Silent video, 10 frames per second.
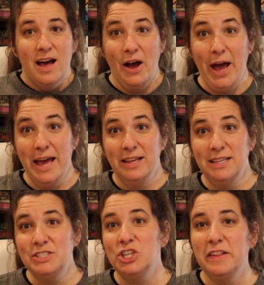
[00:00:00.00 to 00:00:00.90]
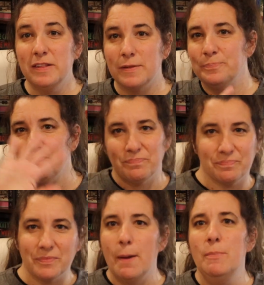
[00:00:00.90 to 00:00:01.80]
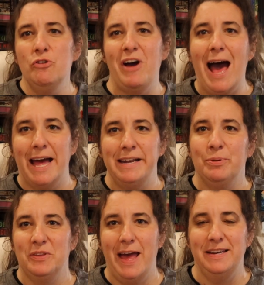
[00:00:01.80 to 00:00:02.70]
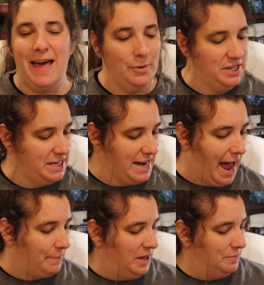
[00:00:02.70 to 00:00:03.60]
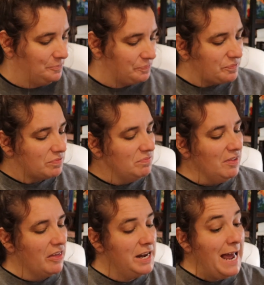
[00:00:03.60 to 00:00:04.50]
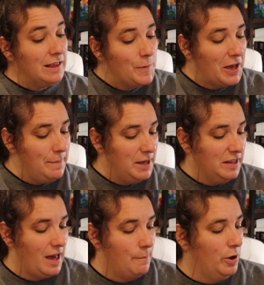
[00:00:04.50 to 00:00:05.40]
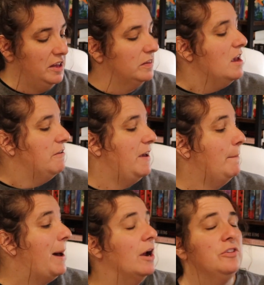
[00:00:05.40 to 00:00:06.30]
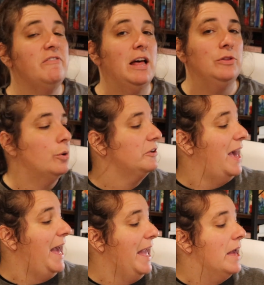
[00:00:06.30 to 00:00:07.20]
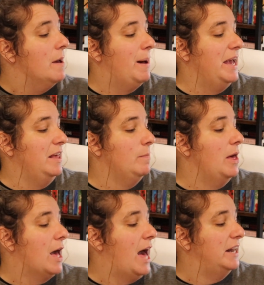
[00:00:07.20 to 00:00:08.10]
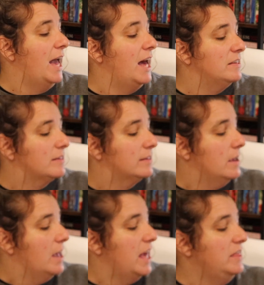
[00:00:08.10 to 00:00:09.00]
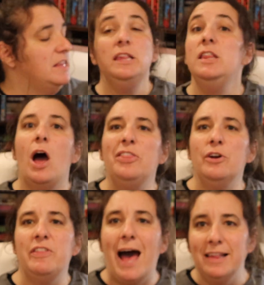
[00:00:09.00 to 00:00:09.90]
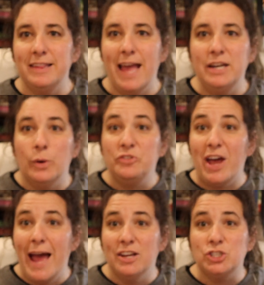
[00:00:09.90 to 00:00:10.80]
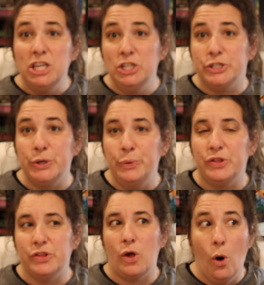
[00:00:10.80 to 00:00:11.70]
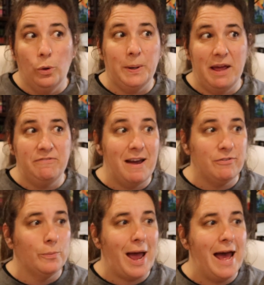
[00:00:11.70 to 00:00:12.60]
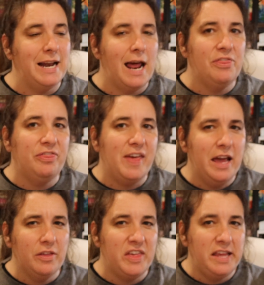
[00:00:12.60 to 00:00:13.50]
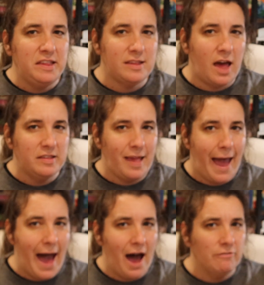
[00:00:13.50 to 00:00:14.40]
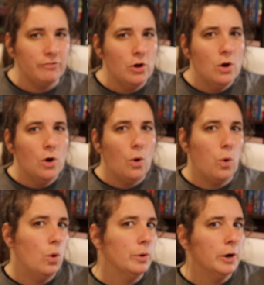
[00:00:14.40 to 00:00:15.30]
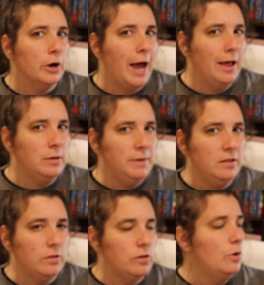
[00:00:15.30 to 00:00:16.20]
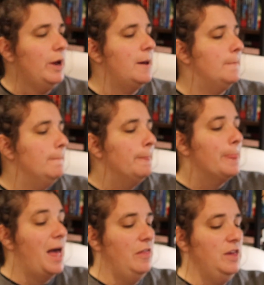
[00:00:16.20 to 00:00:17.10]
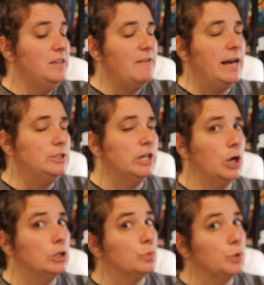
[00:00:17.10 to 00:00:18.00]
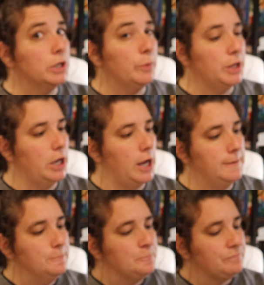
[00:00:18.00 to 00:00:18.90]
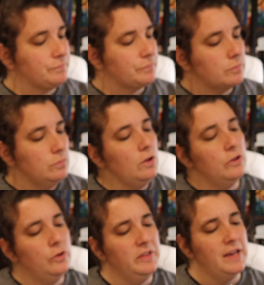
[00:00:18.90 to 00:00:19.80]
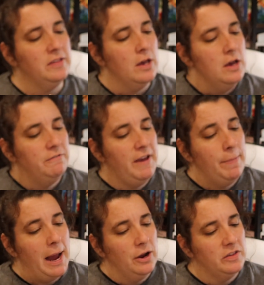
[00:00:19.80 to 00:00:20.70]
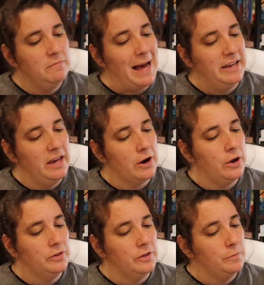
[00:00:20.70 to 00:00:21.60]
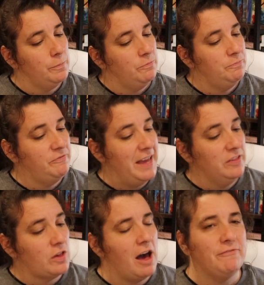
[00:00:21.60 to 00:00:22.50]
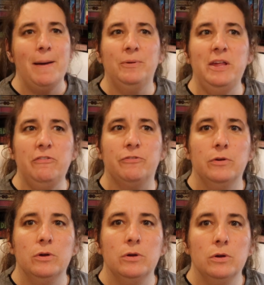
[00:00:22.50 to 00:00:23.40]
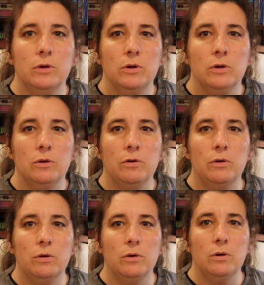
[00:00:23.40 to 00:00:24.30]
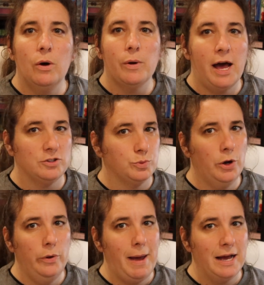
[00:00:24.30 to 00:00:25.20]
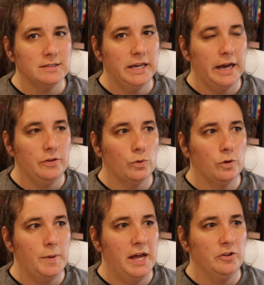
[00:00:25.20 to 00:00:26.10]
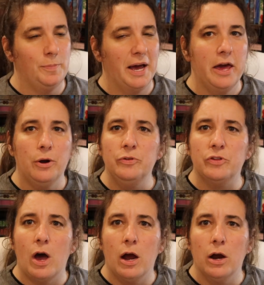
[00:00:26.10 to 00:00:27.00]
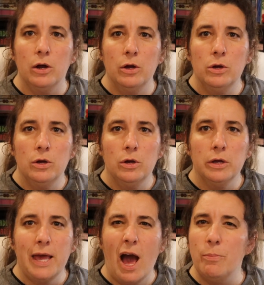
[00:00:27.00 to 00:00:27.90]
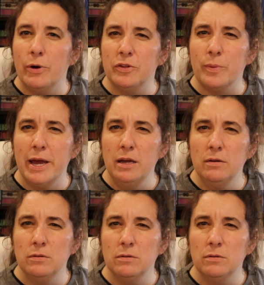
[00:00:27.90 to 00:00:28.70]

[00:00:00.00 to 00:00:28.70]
Okay, let's just move on and pretend that one didn't happen. The next book I picked up was Vampires of El Norte by Isabel Cañas. This is the author of The Hacienda, which I actually do own, but I've never read. And I think this does have horror elements to it. This I've actually heard is really, really good. So it says, vampires and vaqueros face off. I believe, oh gosh, we're going back to like high school Spanish. Vaqueros are cowboys, right?